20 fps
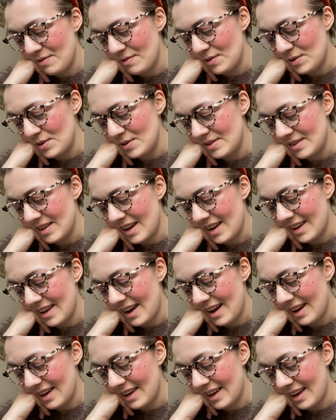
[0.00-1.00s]
foods that I get.
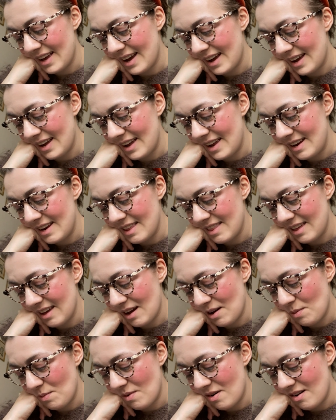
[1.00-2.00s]
I can get anything I
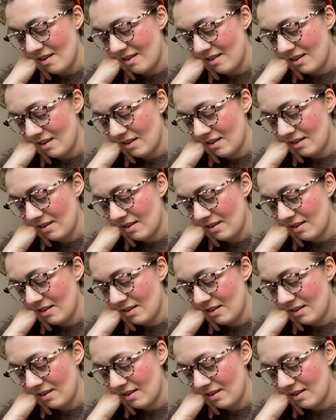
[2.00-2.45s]
want.